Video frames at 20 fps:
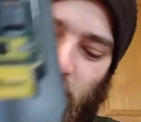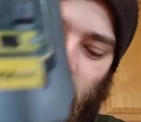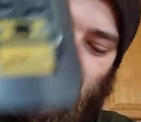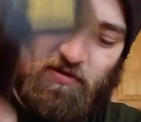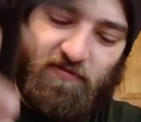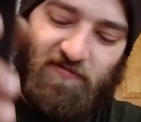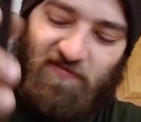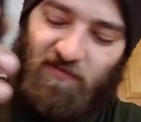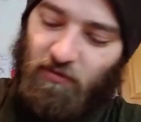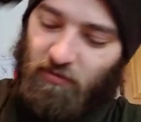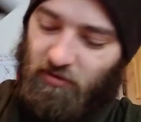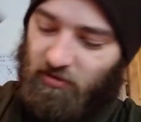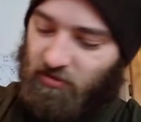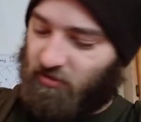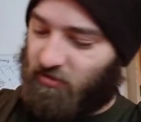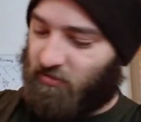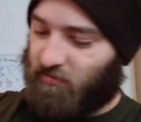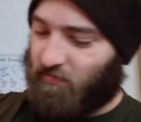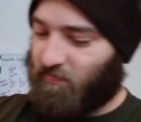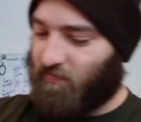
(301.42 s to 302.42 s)
not going to
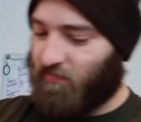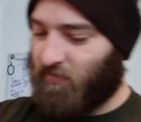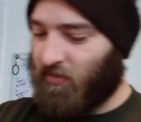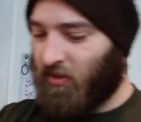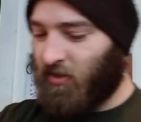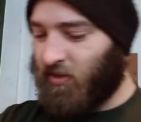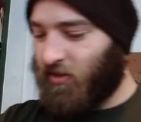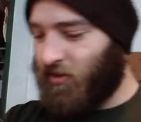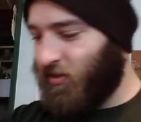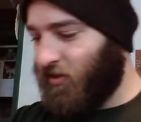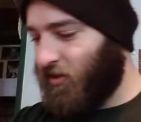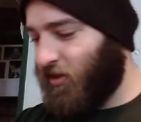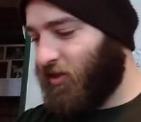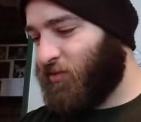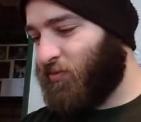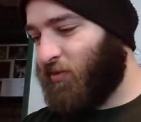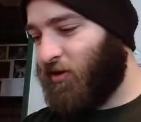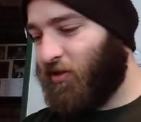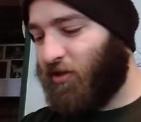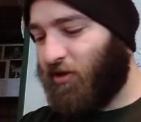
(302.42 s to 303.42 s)
focus. That's my